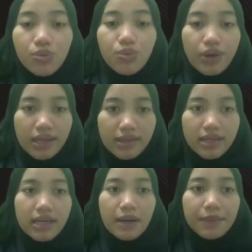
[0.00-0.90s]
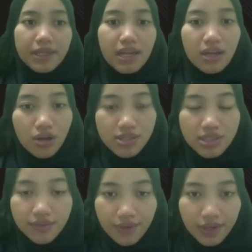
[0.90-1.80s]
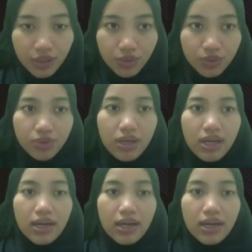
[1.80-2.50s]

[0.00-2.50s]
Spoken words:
when the company lost revenue.